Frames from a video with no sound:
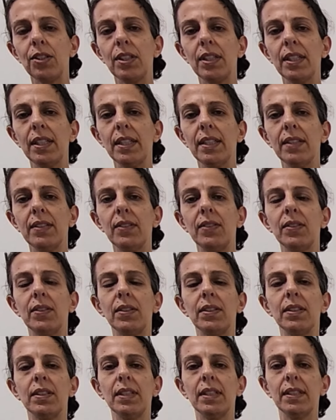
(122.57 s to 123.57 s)
is
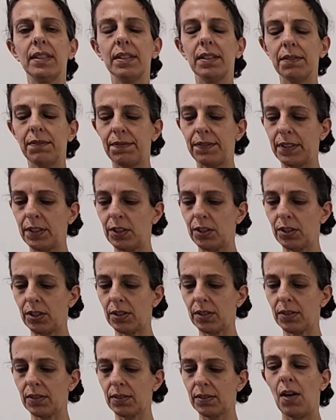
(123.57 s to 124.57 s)
deficient.